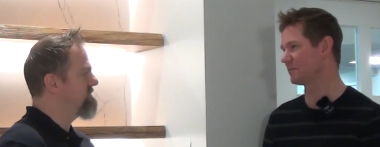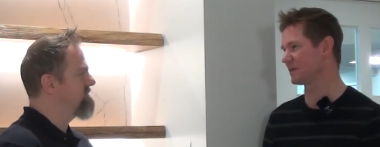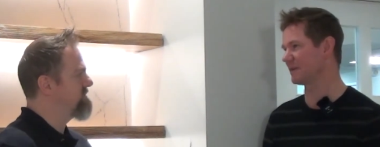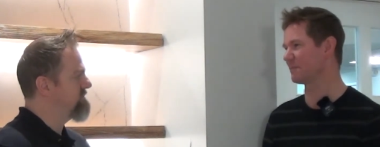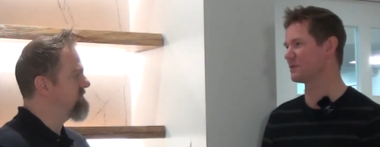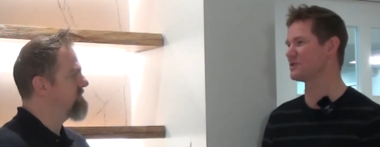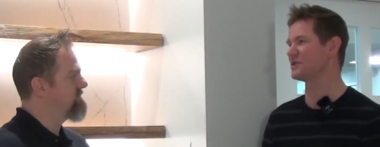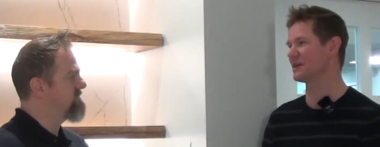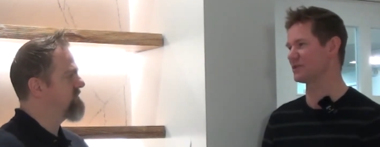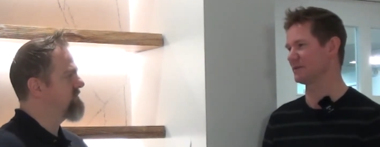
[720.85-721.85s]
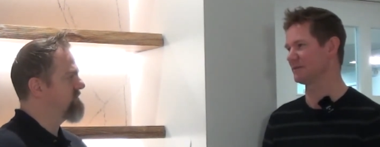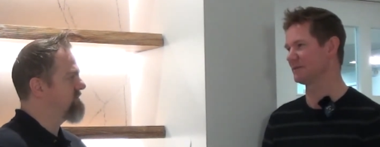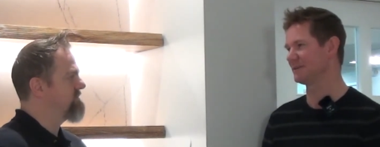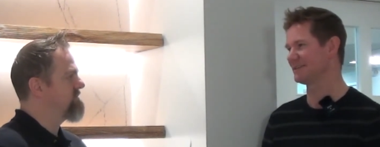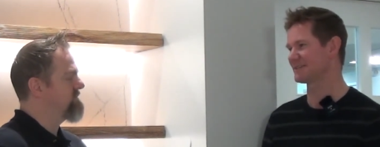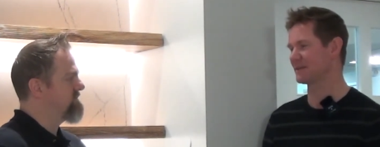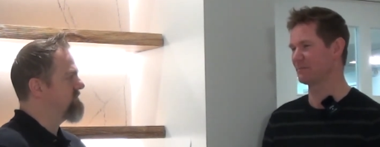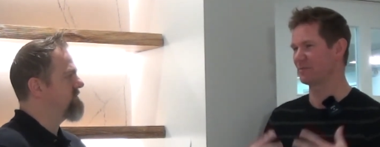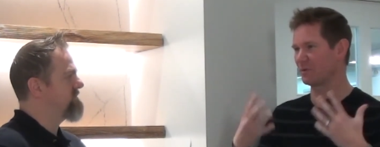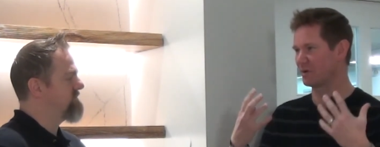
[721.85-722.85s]
Speaker 1: with an appreciation. Some,
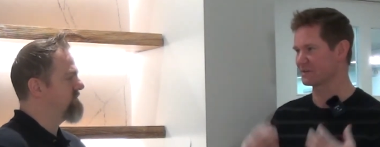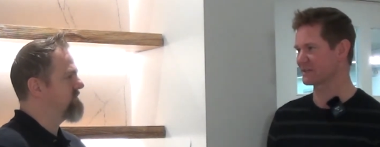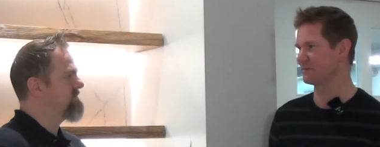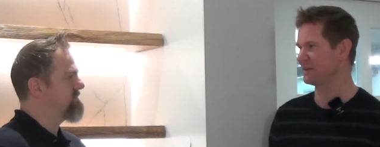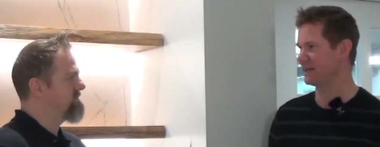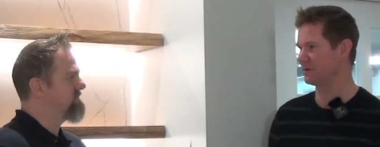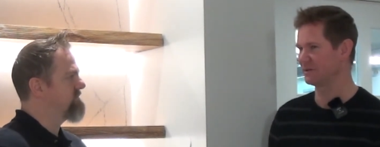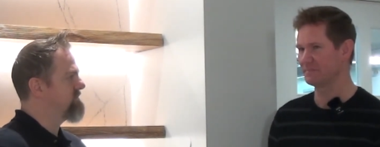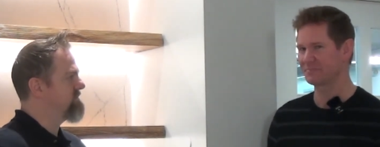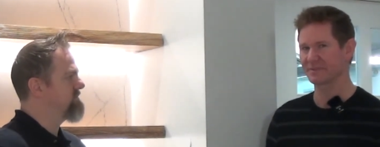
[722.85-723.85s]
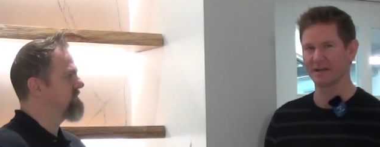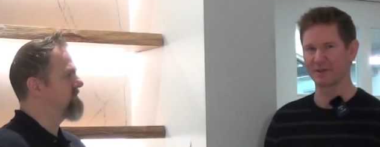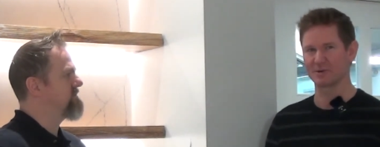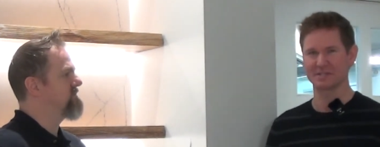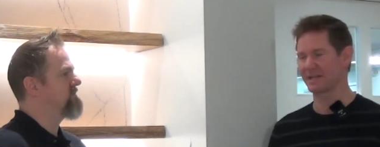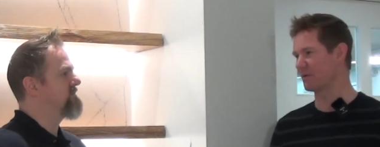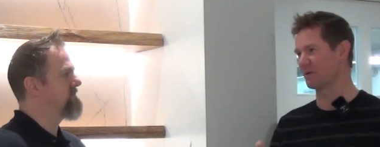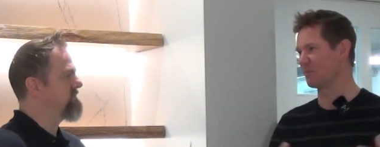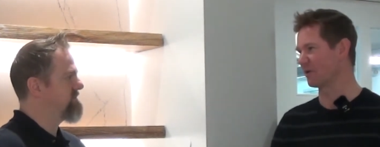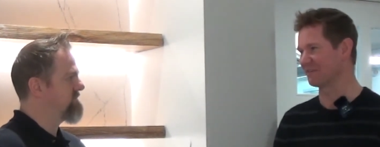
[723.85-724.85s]
the walls come down. Others, they want
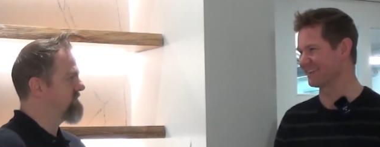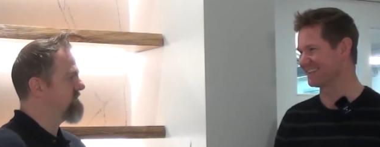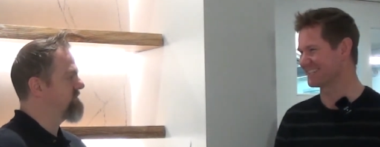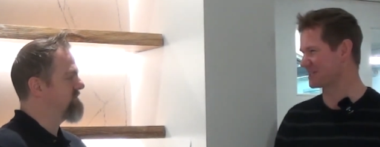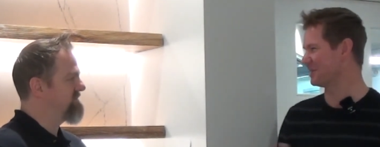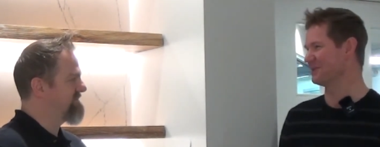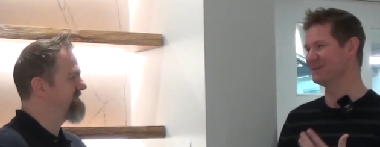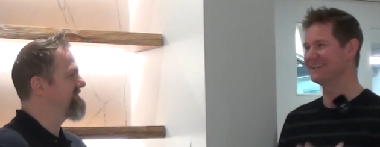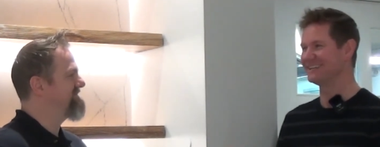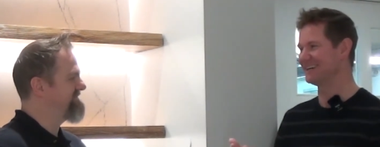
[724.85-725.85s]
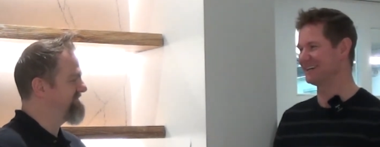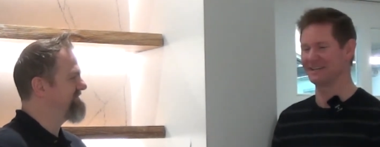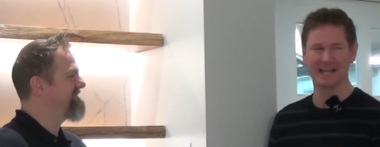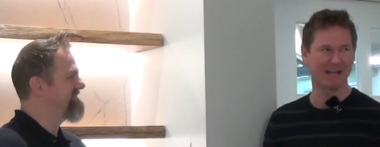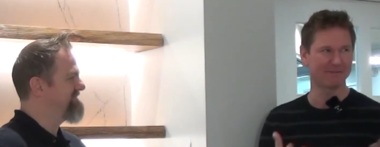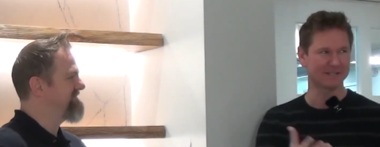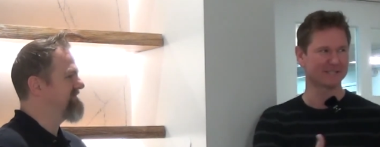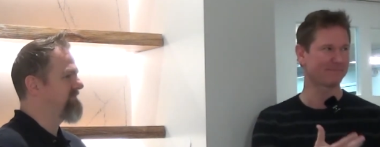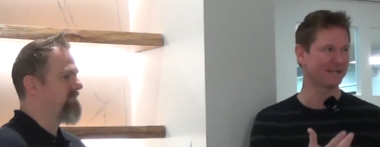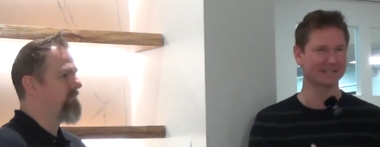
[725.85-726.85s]
more of it. So uh, having a
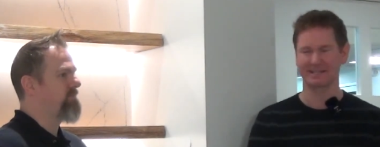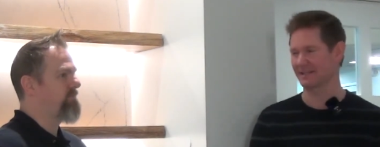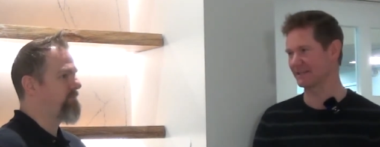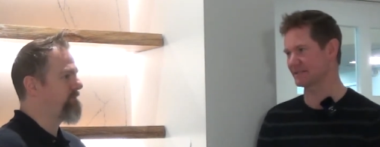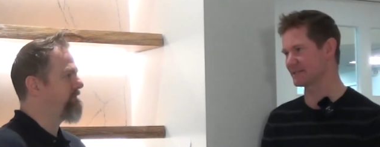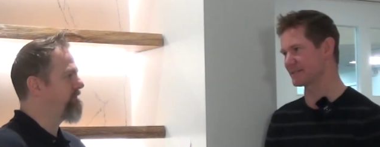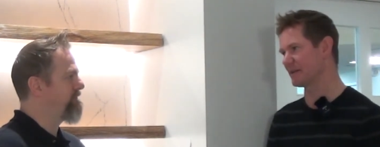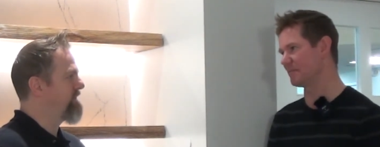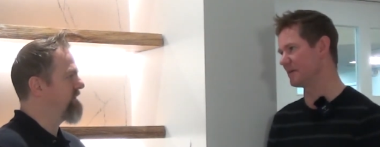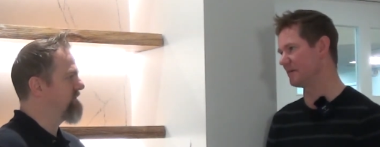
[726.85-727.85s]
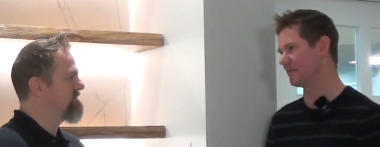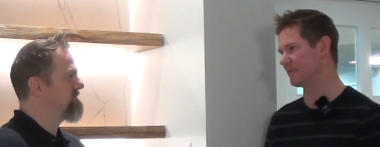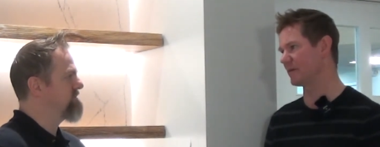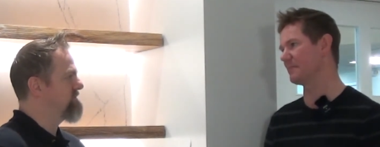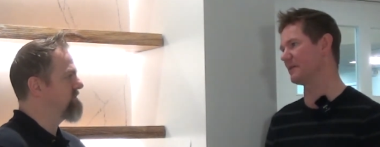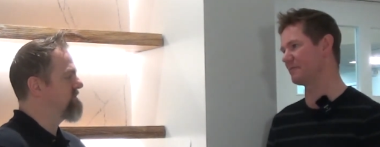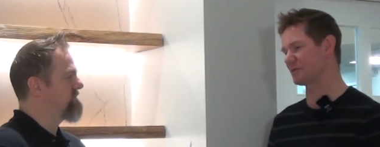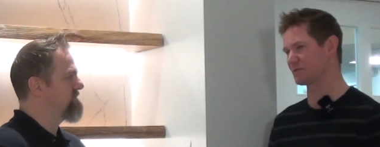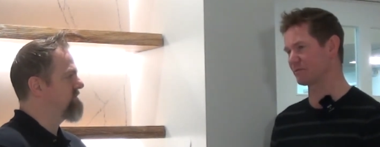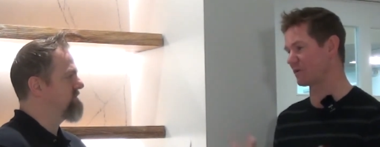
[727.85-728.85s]
space like this is going to be very
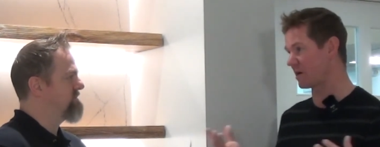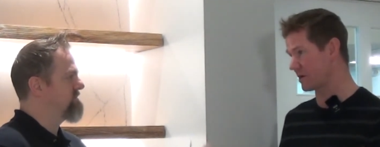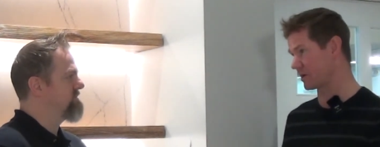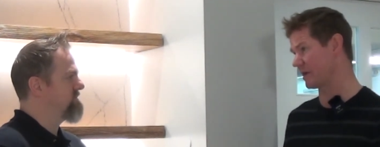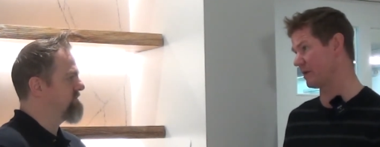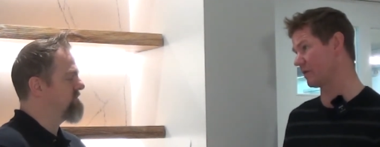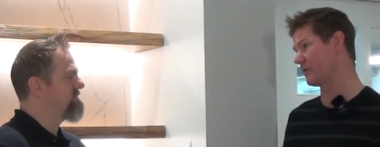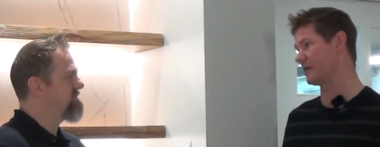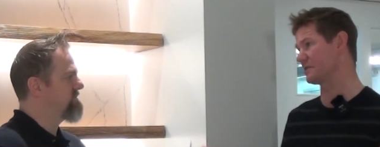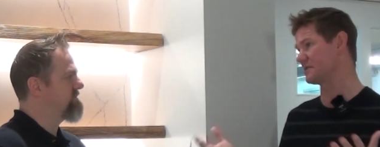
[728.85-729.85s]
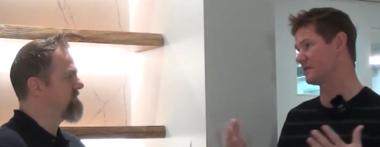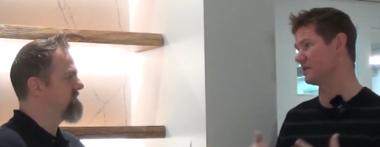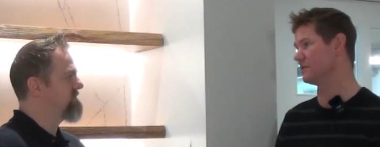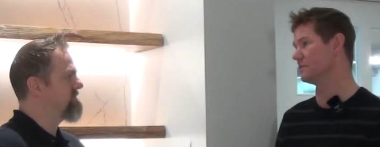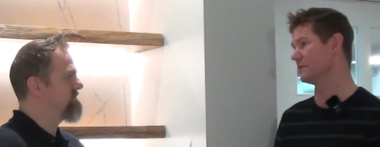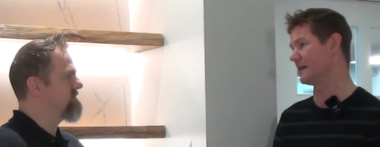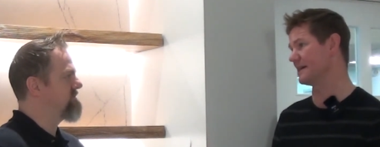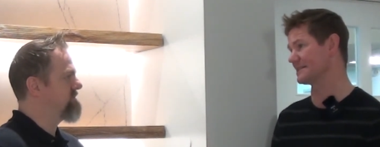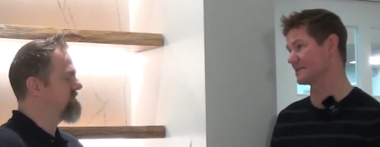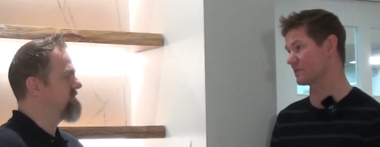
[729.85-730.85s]
beneficial for our integrators to utilize
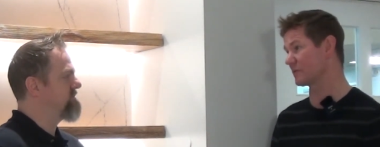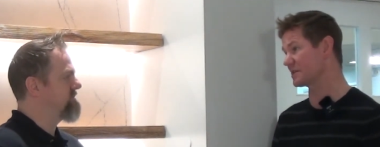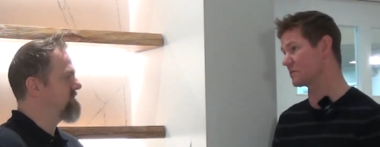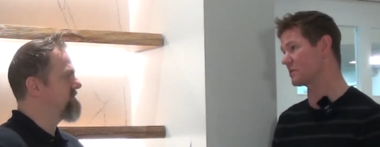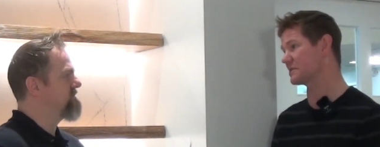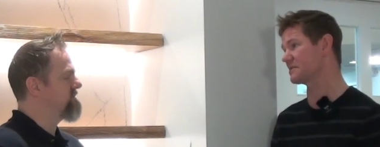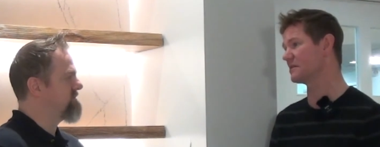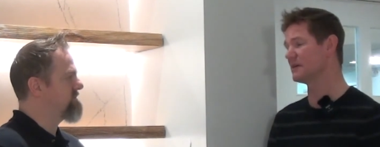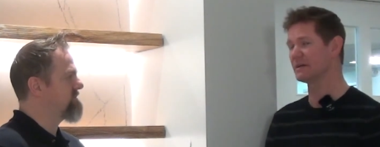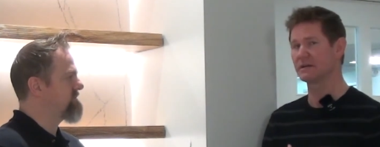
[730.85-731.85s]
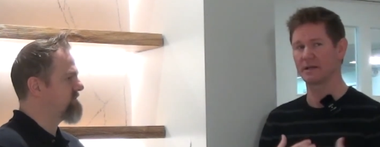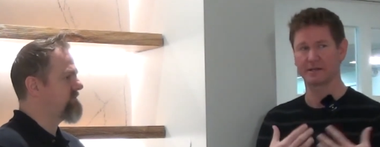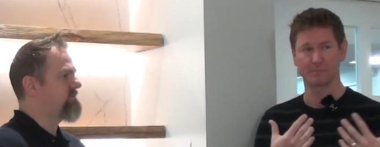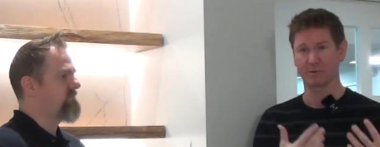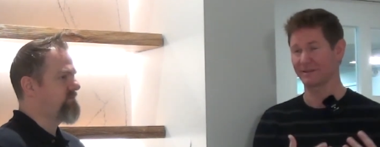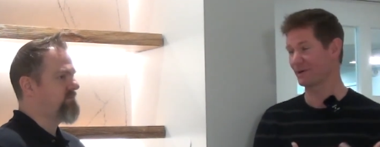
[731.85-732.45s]
as a resource, uh, to bring